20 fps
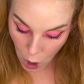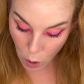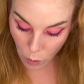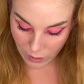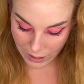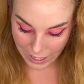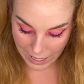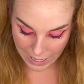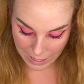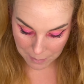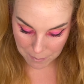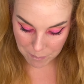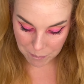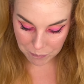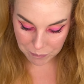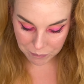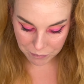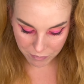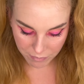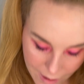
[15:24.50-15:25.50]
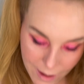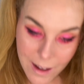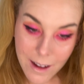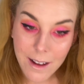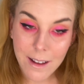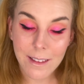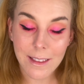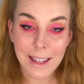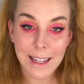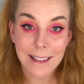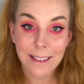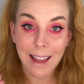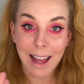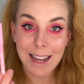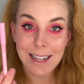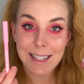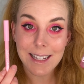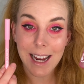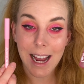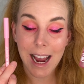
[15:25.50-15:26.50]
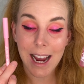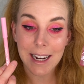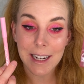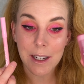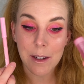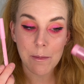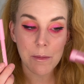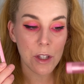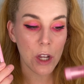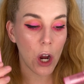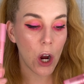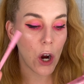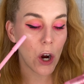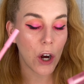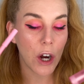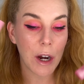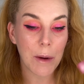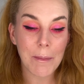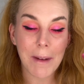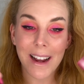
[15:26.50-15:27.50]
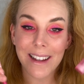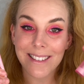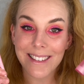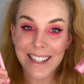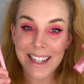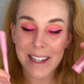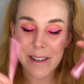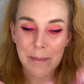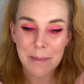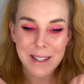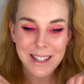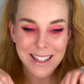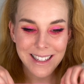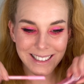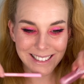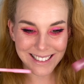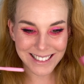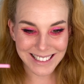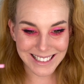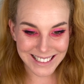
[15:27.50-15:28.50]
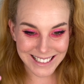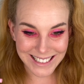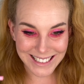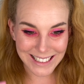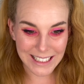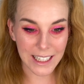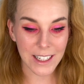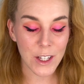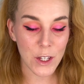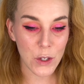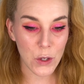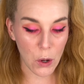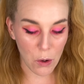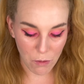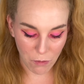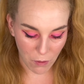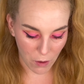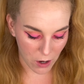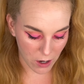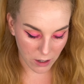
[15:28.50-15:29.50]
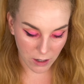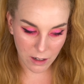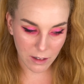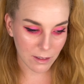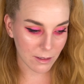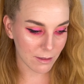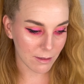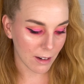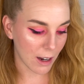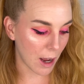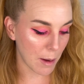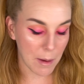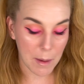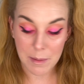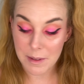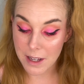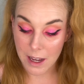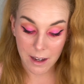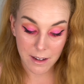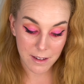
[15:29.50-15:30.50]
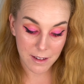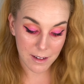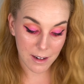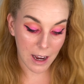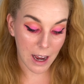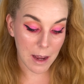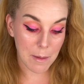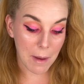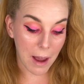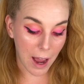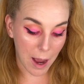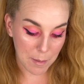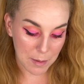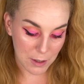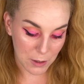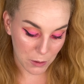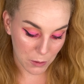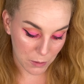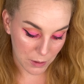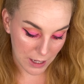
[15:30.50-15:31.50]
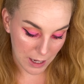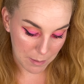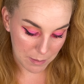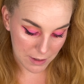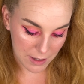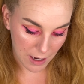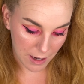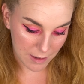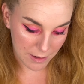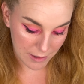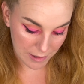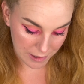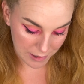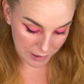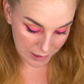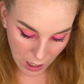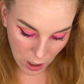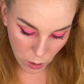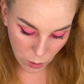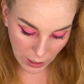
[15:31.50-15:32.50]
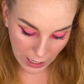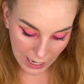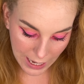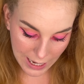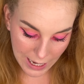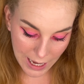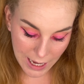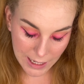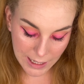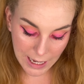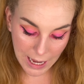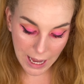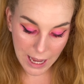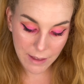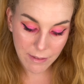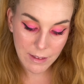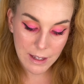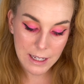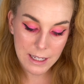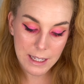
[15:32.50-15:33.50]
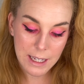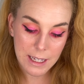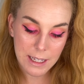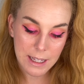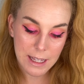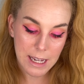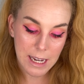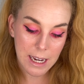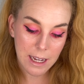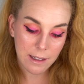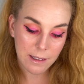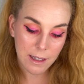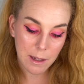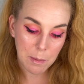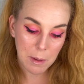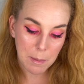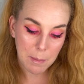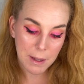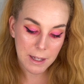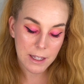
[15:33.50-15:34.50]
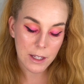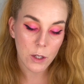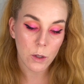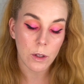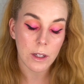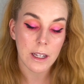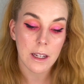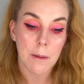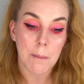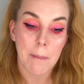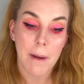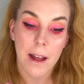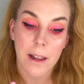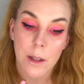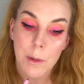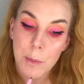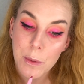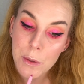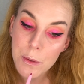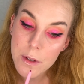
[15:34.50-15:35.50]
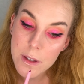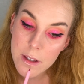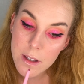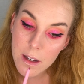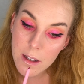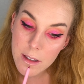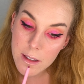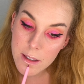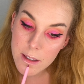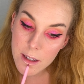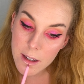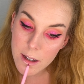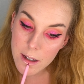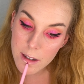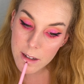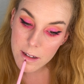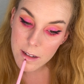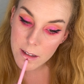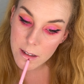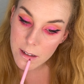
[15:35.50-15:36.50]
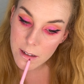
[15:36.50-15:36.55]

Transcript: Okay, the last items are my lips. So far, I'm obsessed. I'm absolutely obsessed. Okay, again, this is the Lippy Pencil in Malibu Sunset.